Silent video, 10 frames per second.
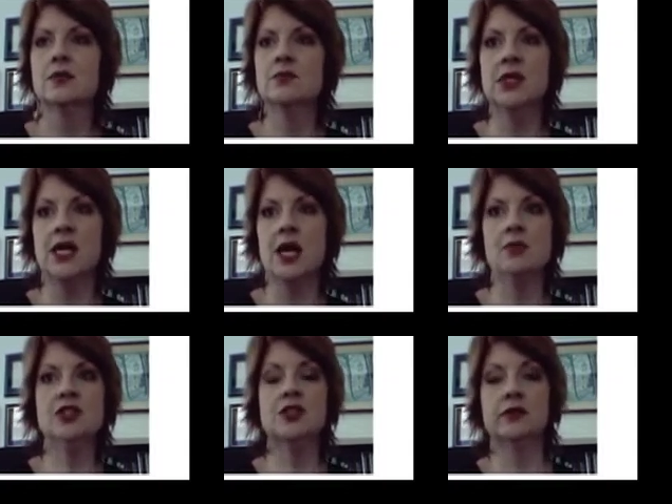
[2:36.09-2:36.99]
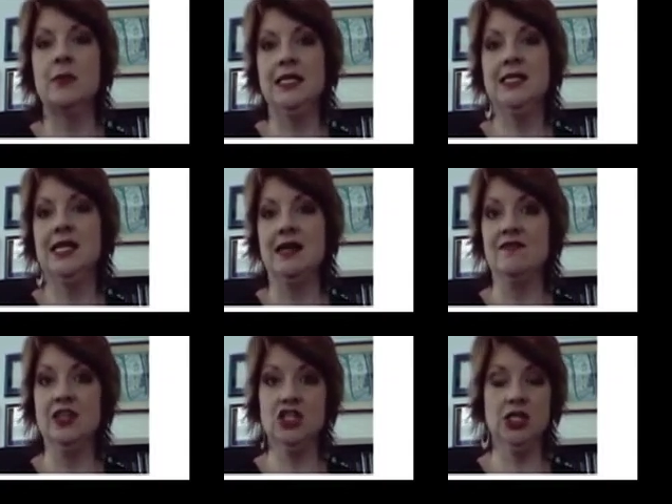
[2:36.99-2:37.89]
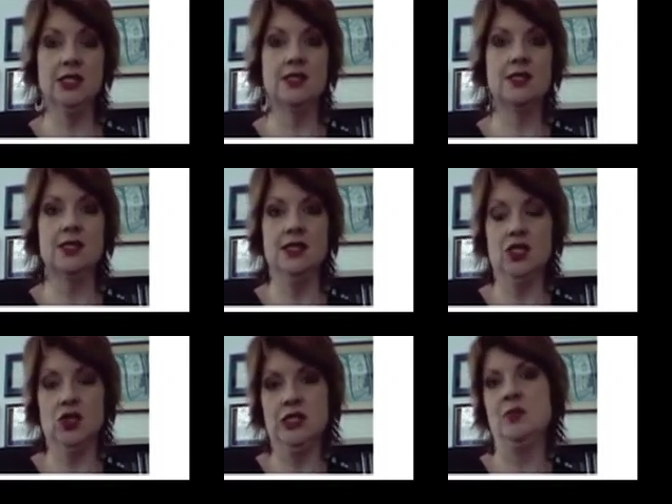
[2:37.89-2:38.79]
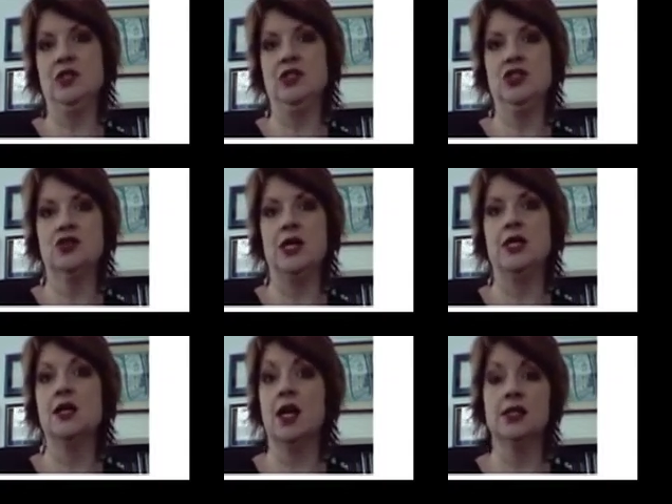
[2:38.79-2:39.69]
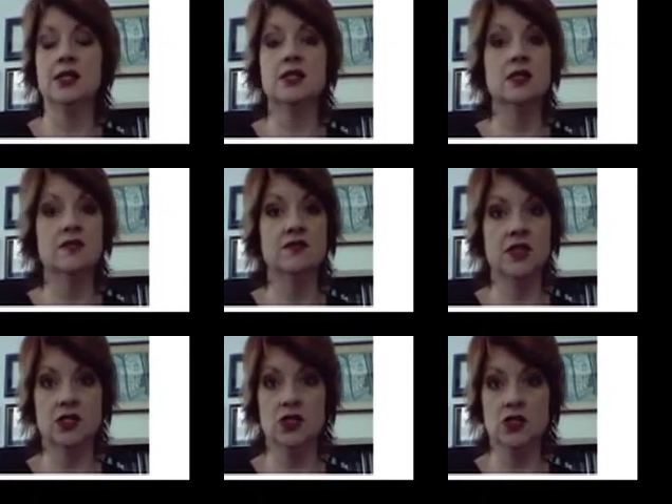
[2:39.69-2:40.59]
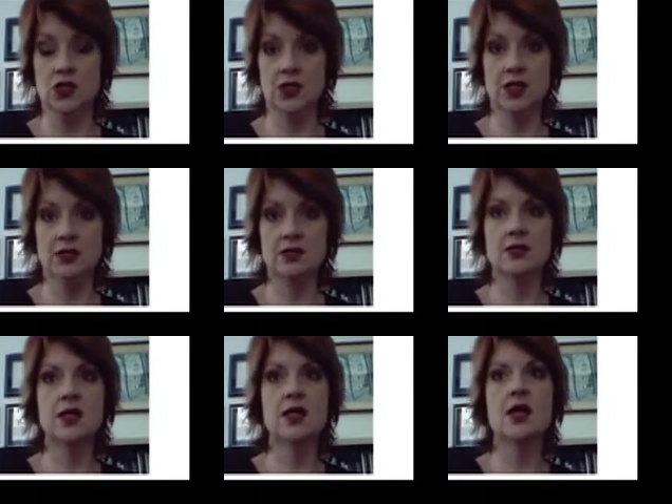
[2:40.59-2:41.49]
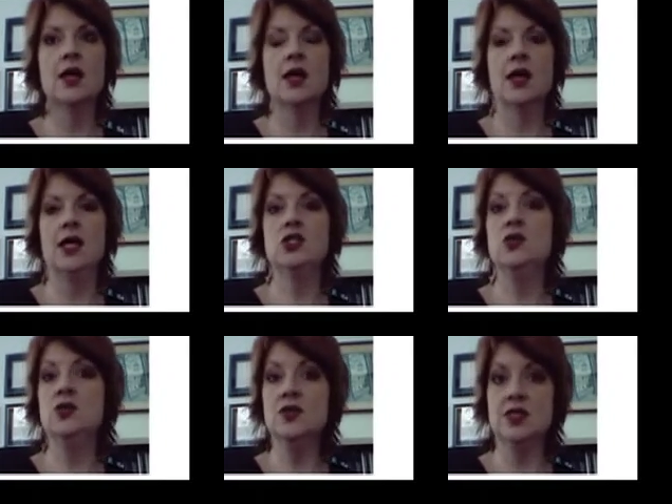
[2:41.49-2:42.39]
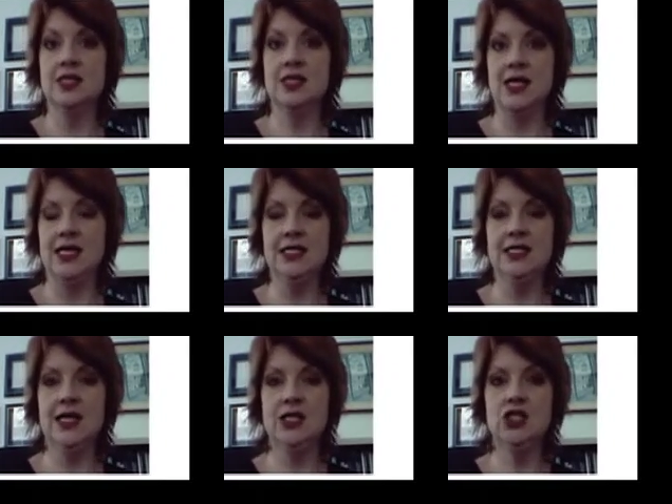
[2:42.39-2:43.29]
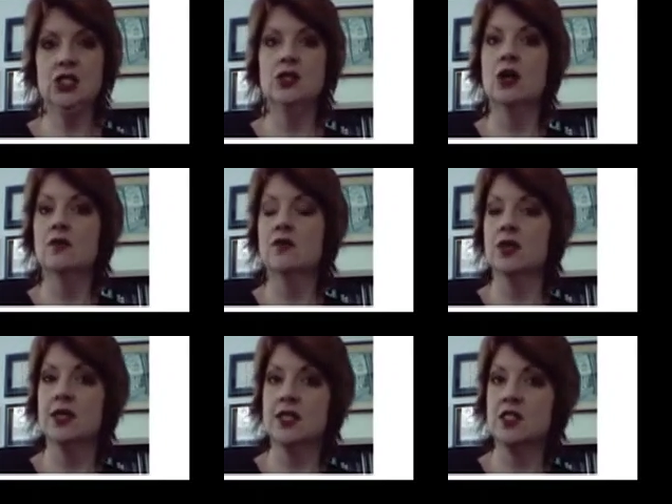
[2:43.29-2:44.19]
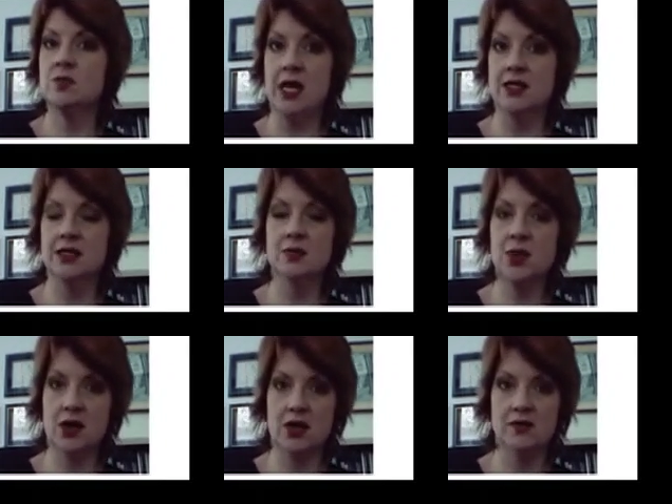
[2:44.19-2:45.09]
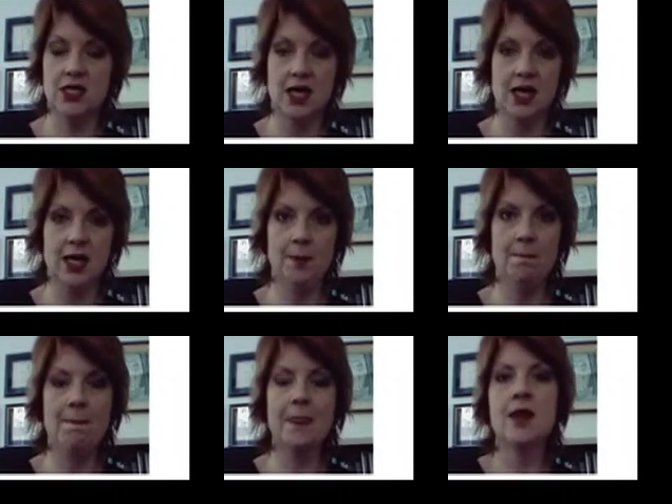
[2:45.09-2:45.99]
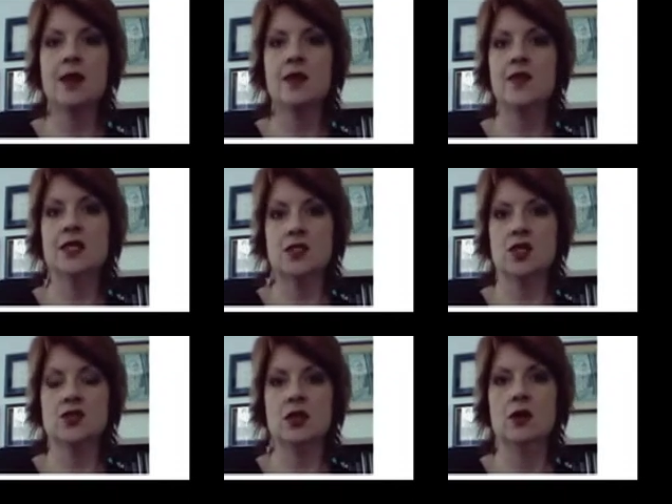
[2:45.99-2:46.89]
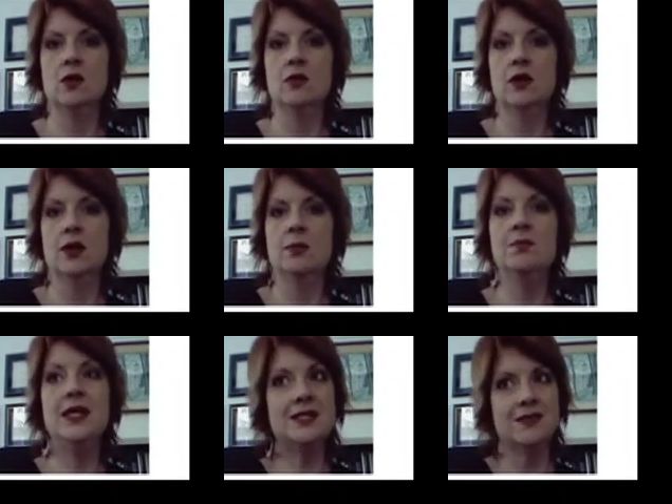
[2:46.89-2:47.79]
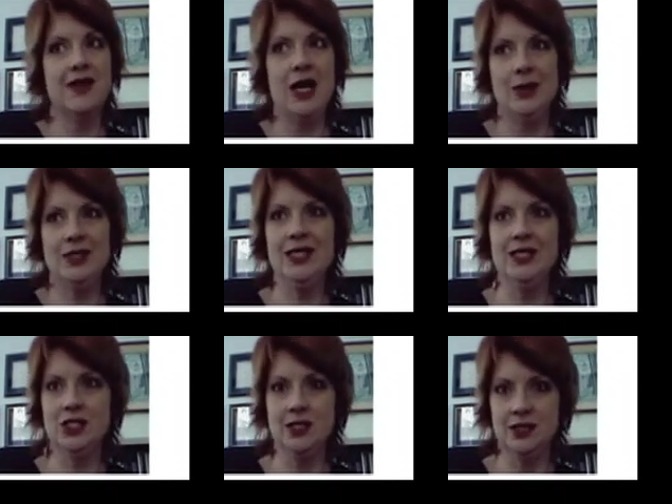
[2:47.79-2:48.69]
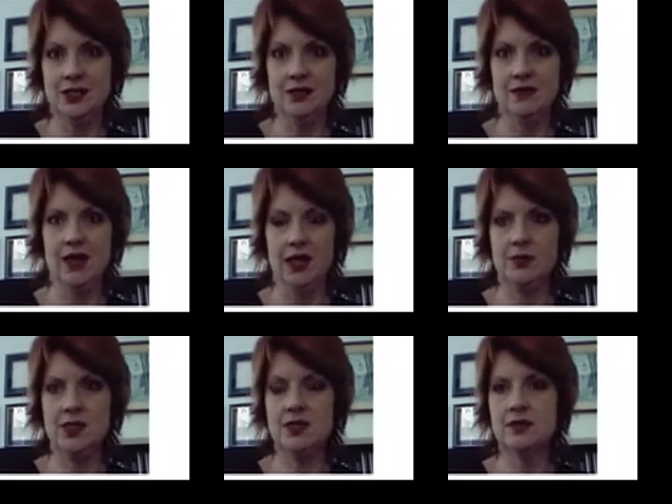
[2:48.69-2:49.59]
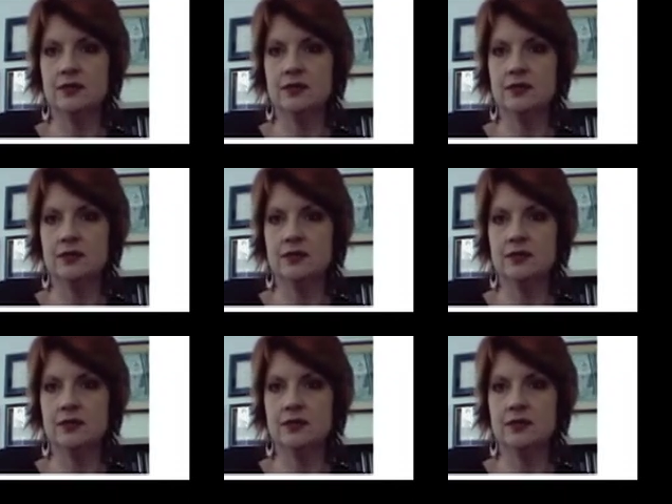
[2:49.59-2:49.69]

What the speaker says: being able to maintain vigilance and to demonstrate cognitive endurance and to sustain attention over an expanded period of time, that's also a piece of how attention develops.